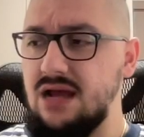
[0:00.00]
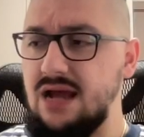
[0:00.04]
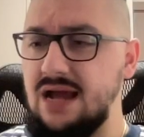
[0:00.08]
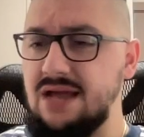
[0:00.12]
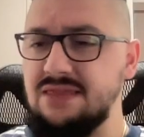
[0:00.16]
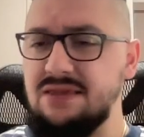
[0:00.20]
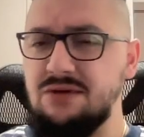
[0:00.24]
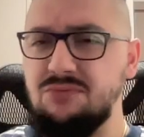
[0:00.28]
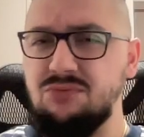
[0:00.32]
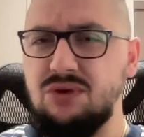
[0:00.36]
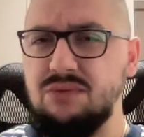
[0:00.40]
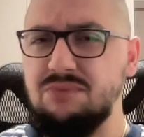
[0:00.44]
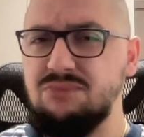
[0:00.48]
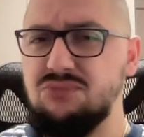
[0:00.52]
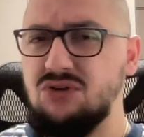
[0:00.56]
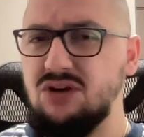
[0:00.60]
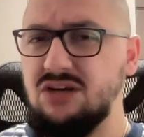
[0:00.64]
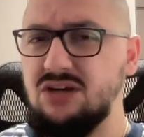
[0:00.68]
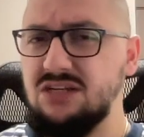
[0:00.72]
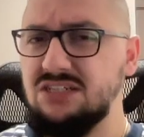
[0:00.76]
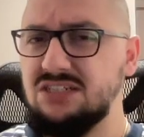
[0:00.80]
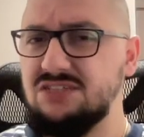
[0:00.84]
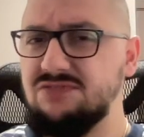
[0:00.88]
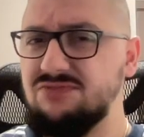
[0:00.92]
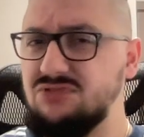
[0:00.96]
and then when
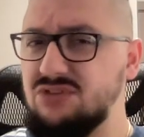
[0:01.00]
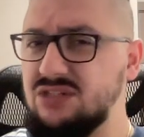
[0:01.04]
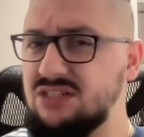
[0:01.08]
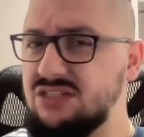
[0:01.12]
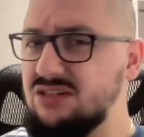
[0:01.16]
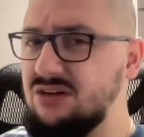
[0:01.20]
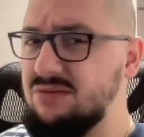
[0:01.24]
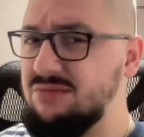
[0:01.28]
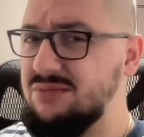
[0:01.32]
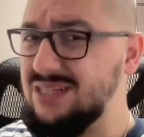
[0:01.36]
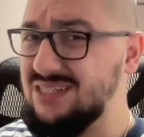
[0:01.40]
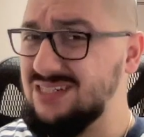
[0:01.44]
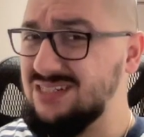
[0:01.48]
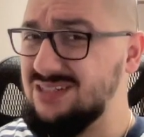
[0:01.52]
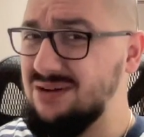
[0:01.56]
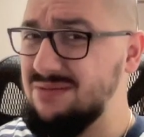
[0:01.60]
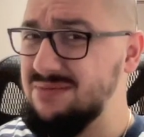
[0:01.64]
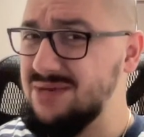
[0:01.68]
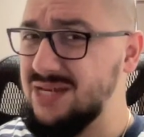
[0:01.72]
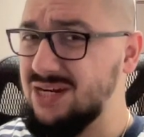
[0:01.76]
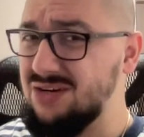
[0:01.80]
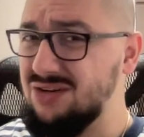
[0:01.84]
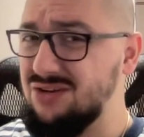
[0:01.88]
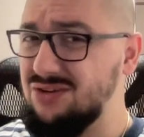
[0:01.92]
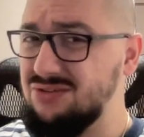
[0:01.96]
price, for example, is
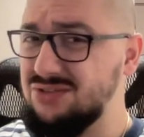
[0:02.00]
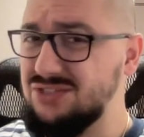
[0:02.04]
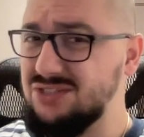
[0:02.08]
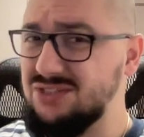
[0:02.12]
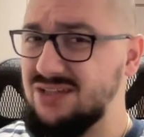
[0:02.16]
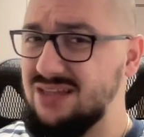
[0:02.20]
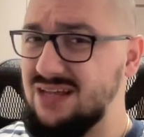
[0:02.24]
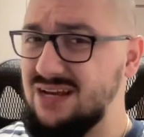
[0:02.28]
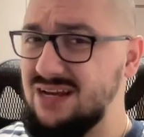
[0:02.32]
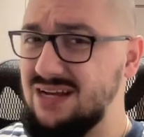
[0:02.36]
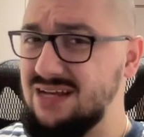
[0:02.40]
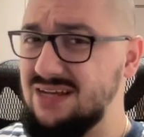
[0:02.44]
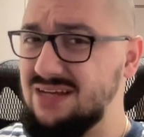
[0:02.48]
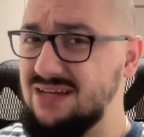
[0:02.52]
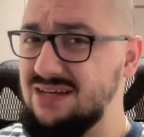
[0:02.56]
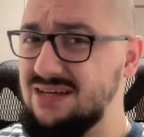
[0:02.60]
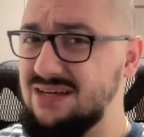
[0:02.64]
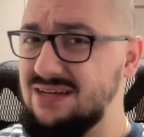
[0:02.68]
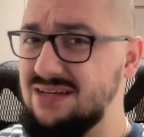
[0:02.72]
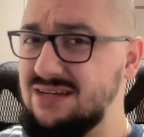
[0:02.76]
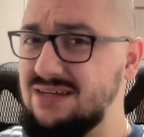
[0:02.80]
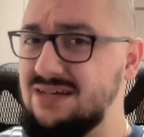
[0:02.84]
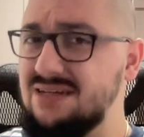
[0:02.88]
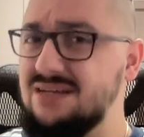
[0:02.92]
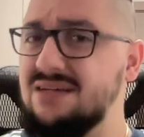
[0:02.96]
coming close to
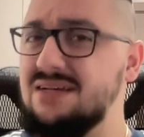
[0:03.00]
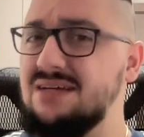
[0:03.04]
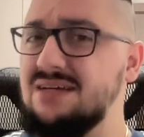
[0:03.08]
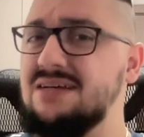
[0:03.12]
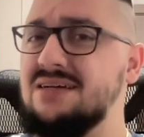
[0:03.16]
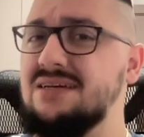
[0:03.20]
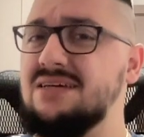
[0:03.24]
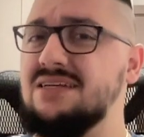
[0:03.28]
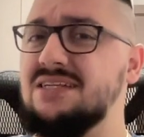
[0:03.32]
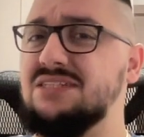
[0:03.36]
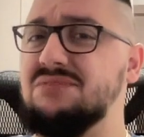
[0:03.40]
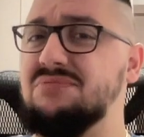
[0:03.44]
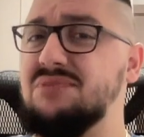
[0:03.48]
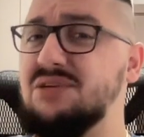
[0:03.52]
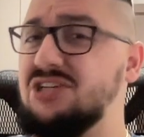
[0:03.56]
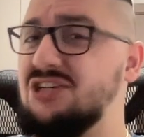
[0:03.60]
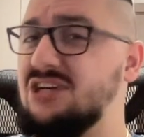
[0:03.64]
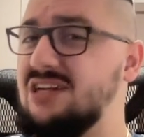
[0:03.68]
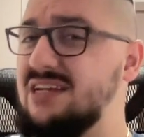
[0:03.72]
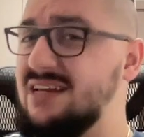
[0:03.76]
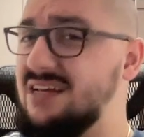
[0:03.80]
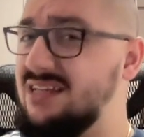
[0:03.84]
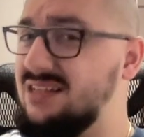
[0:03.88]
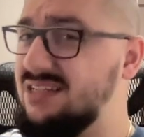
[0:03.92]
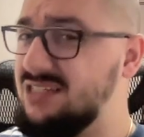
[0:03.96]
that,
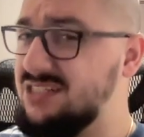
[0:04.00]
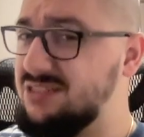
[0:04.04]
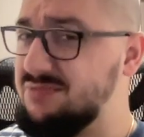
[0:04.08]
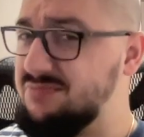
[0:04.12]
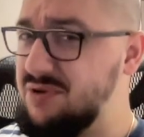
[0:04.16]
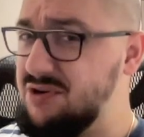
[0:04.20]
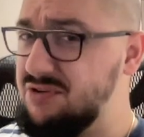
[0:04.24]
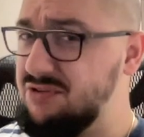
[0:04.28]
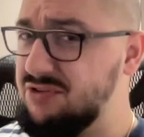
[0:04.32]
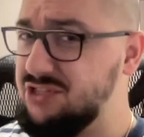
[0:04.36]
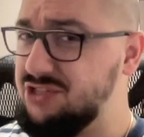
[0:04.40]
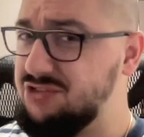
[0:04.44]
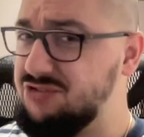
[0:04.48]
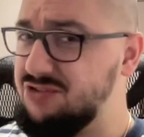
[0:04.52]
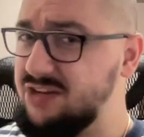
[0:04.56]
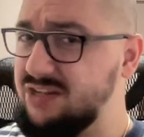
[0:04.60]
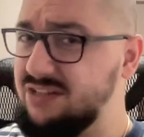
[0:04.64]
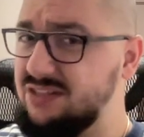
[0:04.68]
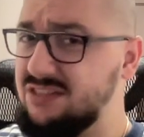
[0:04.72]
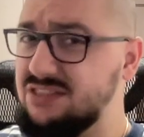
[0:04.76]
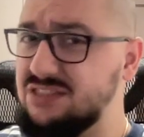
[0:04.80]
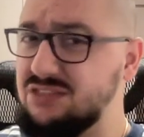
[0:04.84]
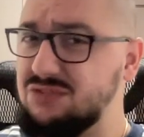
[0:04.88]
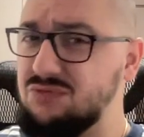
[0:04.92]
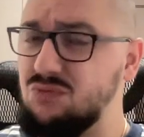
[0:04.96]
especially inexperienced
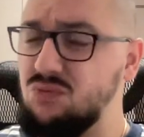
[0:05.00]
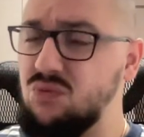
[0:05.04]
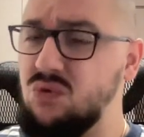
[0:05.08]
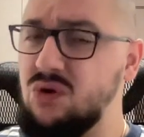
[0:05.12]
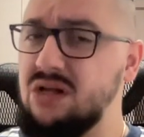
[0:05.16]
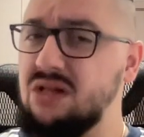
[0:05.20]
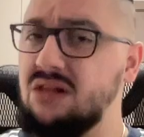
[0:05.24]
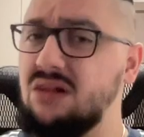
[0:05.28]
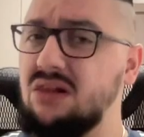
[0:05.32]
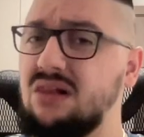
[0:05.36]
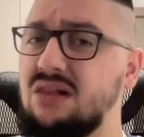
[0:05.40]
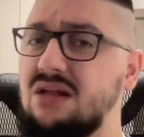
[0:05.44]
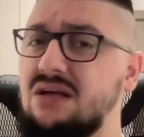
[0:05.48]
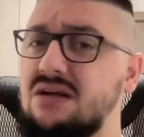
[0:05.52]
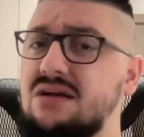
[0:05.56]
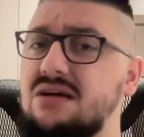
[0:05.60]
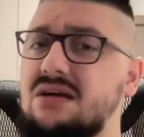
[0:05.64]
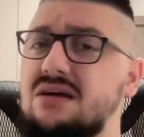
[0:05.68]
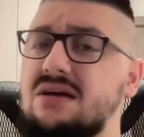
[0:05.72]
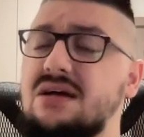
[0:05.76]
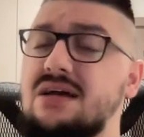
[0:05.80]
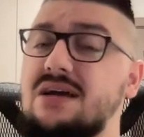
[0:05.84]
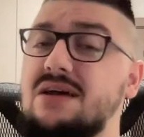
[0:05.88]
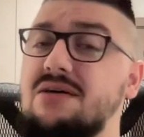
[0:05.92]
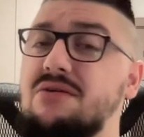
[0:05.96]
traders
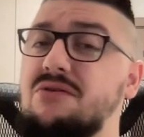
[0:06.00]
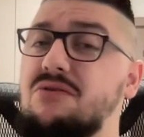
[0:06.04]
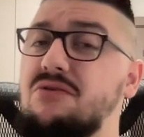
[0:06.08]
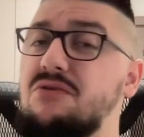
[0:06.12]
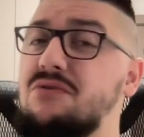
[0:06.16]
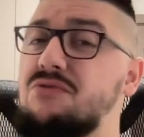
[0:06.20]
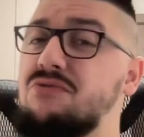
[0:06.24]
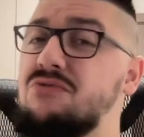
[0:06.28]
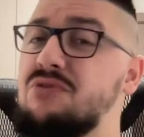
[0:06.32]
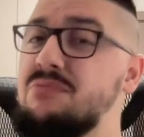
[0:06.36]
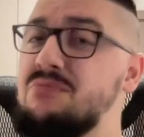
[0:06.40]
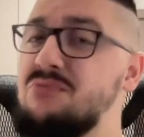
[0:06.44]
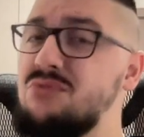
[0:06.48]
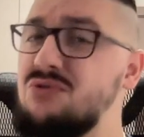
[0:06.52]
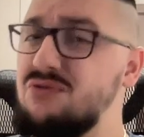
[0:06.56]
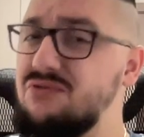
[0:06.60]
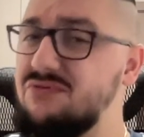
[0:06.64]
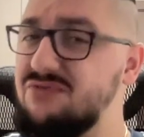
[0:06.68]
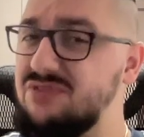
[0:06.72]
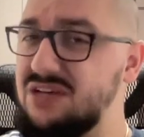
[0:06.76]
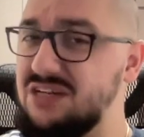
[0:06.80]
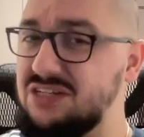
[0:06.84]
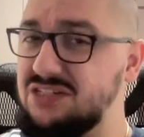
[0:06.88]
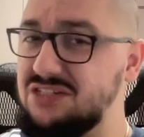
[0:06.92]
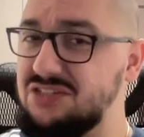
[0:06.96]
will
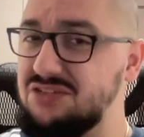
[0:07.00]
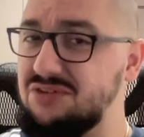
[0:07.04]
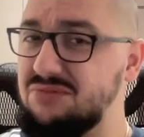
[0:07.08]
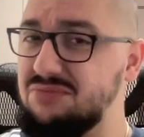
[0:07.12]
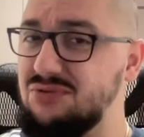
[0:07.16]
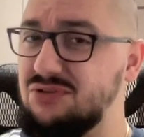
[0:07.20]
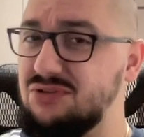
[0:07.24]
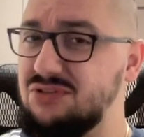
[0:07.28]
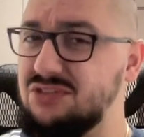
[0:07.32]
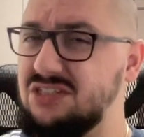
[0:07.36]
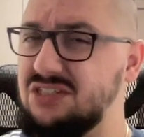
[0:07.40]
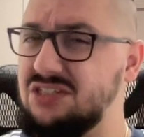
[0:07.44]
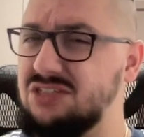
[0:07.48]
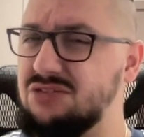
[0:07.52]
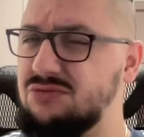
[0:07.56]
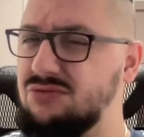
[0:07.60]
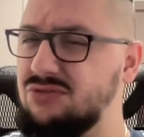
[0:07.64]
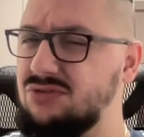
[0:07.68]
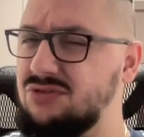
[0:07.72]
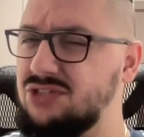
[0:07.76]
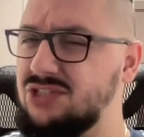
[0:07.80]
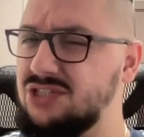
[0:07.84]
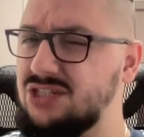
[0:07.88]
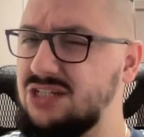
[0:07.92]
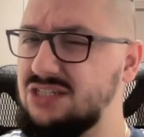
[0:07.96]
remove their stop losses
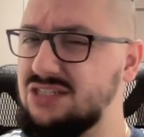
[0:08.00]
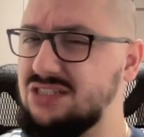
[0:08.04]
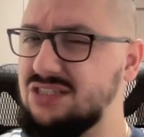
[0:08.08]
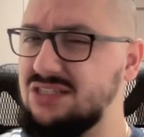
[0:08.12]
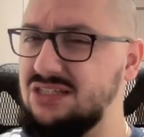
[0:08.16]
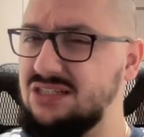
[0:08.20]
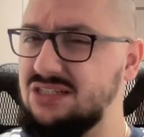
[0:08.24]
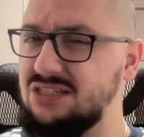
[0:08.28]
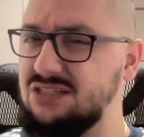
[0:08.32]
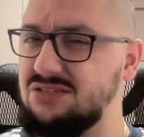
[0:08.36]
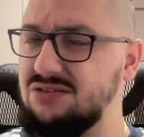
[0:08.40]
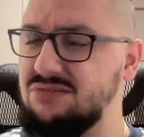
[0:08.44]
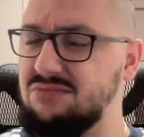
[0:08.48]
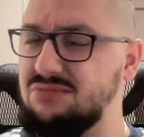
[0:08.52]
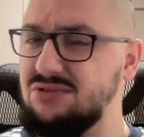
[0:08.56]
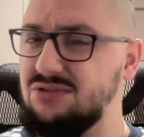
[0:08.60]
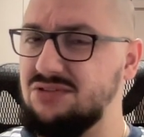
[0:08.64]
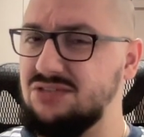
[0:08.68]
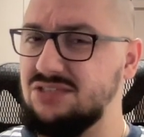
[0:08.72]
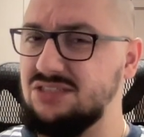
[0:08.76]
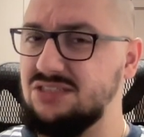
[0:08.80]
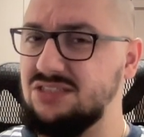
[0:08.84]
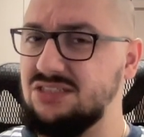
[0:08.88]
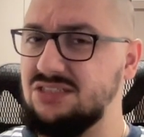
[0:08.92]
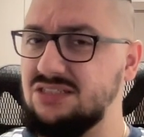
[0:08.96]
or adjust their stop
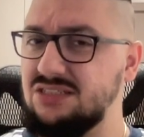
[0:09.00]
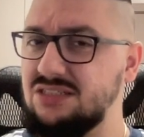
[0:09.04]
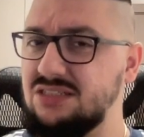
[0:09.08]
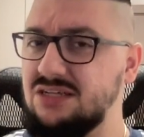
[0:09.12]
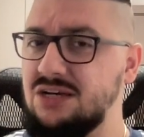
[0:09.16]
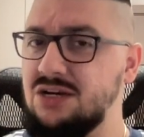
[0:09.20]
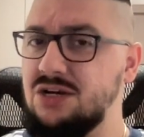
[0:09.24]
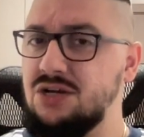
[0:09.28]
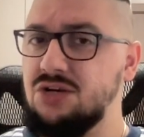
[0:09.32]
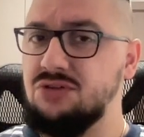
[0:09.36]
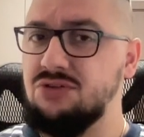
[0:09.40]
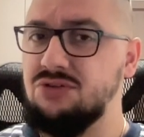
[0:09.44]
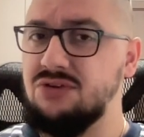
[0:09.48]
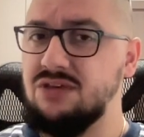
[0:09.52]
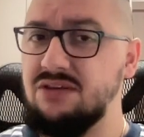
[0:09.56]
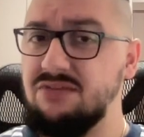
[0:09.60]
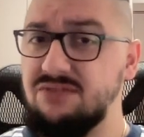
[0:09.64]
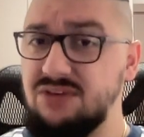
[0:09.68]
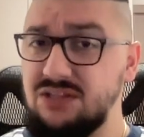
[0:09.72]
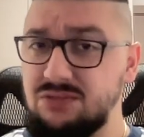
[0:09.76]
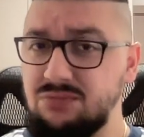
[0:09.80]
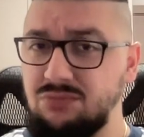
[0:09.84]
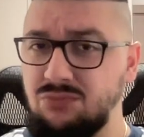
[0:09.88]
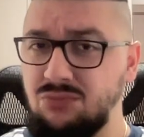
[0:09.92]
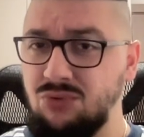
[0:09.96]
losses to give
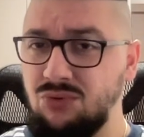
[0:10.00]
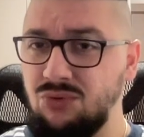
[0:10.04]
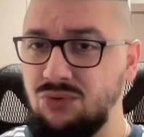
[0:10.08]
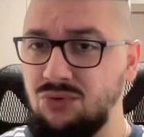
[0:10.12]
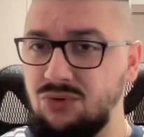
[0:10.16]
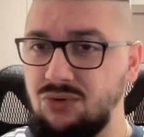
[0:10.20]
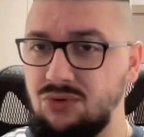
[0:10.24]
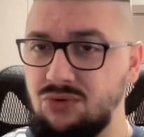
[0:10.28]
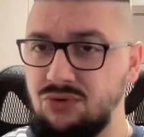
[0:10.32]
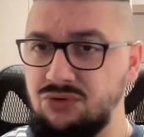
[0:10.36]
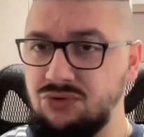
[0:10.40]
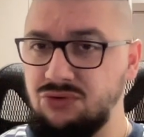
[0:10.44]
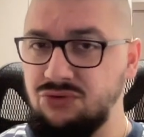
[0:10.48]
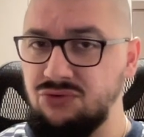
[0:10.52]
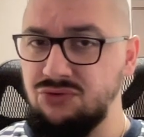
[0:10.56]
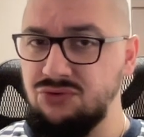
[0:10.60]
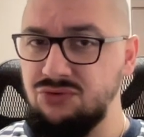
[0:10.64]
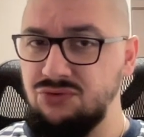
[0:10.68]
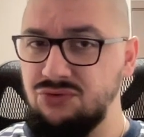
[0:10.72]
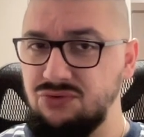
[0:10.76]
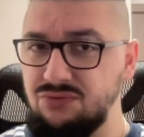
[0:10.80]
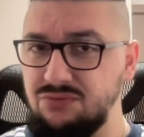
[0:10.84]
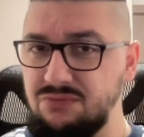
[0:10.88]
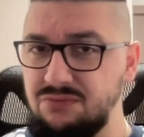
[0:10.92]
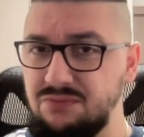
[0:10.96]
it more
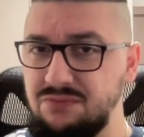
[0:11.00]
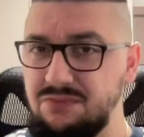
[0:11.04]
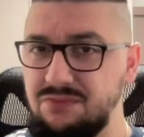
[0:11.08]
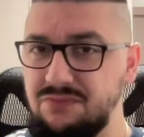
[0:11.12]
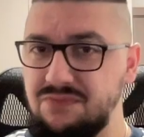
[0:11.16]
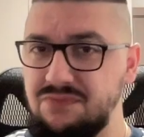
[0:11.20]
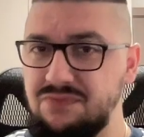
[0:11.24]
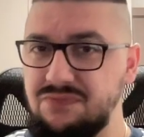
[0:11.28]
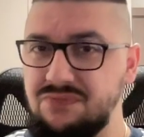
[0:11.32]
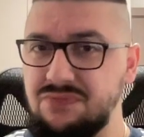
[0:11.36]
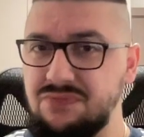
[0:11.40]
room.